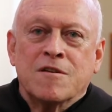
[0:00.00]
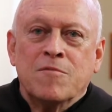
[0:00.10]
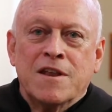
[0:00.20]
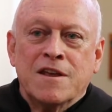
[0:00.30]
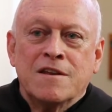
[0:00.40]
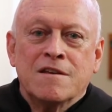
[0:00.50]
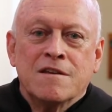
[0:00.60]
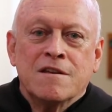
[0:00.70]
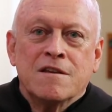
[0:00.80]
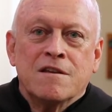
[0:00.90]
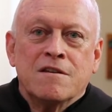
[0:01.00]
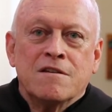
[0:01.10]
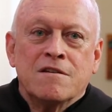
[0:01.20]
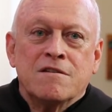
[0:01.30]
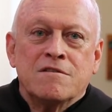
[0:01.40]
committed
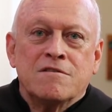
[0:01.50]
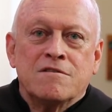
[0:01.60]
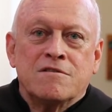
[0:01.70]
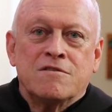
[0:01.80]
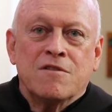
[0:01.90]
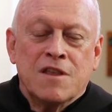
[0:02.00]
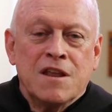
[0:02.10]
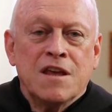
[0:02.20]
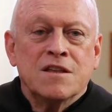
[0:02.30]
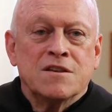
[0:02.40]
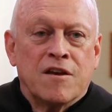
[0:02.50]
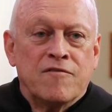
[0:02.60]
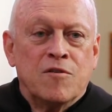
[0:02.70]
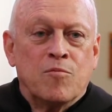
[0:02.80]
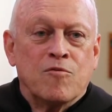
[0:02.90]
to the needs
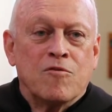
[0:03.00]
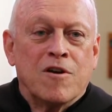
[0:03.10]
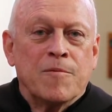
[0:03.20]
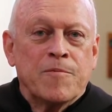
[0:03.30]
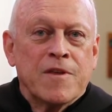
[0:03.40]
of the poor.